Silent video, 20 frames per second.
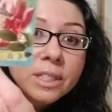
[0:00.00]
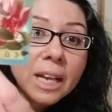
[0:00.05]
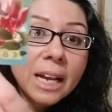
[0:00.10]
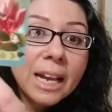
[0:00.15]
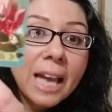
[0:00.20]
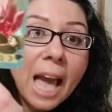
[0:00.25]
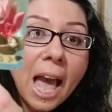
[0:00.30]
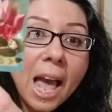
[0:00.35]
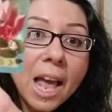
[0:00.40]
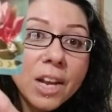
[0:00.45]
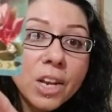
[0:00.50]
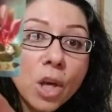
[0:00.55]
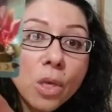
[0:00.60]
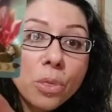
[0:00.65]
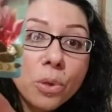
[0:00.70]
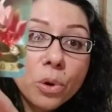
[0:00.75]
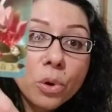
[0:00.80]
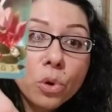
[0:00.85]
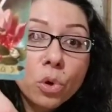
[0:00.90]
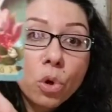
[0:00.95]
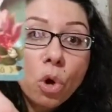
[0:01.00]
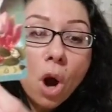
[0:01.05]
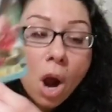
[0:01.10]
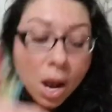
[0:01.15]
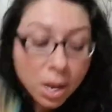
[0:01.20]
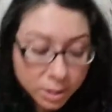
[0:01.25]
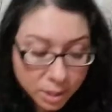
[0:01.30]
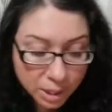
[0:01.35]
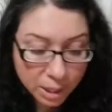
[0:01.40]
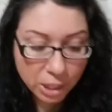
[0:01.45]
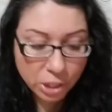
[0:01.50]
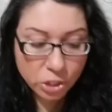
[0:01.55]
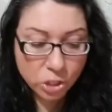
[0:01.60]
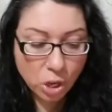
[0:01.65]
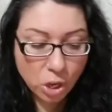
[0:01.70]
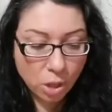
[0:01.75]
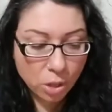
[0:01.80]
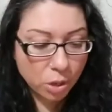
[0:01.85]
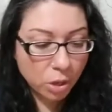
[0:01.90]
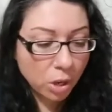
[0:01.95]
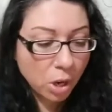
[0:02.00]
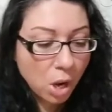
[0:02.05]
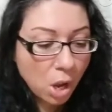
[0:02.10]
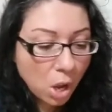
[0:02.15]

Again, they're crossing each other.